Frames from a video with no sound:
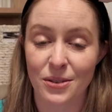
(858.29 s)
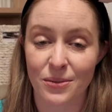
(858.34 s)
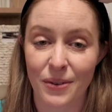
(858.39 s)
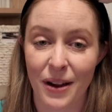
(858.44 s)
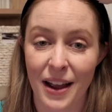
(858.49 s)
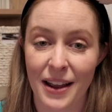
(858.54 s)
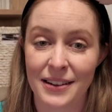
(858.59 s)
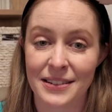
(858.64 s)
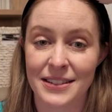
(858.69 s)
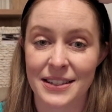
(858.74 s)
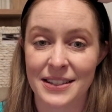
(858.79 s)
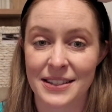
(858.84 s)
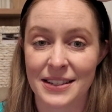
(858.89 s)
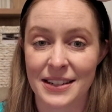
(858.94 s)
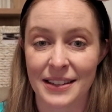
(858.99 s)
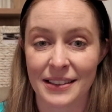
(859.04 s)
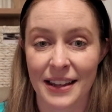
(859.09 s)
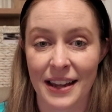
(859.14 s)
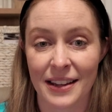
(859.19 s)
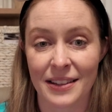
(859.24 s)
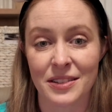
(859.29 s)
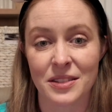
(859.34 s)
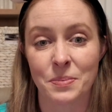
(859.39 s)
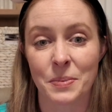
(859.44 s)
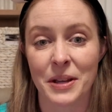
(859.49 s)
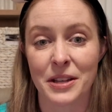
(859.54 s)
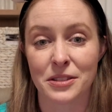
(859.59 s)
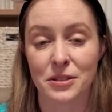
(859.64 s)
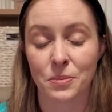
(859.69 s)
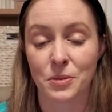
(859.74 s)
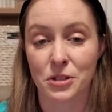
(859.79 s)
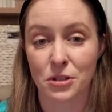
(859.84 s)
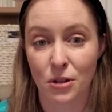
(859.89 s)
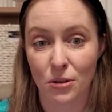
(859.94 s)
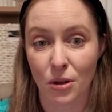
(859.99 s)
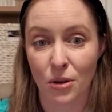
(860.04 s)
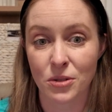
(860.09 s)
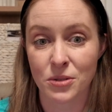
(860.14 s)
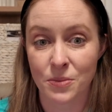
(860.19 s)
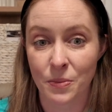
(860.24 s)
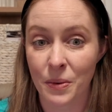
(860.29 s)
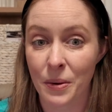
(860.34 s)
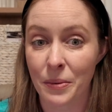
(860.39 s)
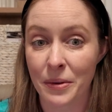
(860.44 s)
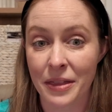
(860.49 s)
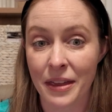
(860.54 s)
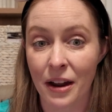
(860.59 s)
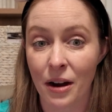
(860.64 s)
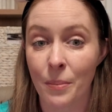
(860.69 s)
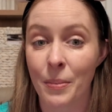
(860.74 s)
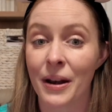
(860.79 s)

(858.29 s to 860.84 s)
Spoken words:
ride Disneyland's because it was closed when we were there,